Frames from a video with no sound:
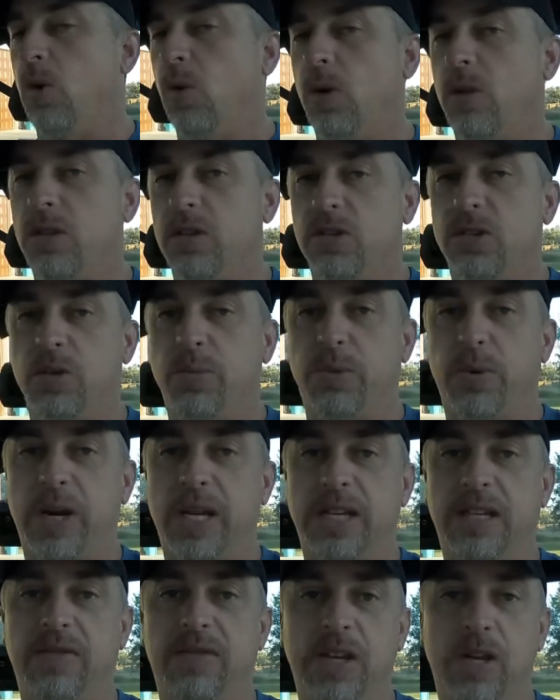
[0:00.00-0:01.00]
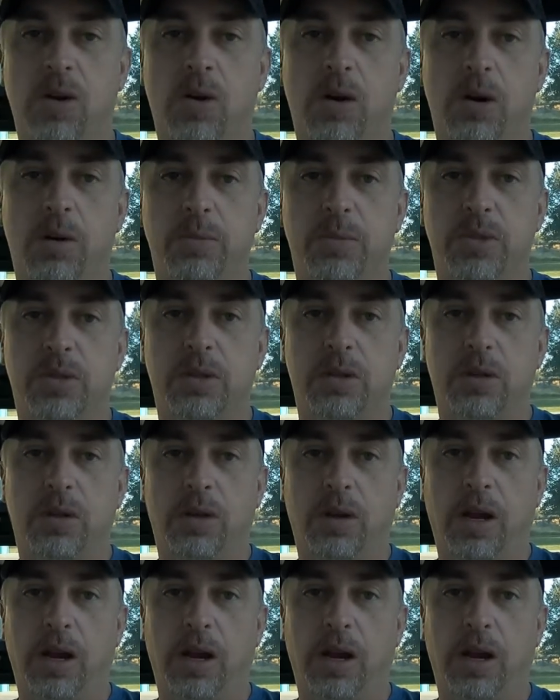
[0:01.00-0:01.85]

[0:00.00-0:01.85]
ordered the Super ATV arms,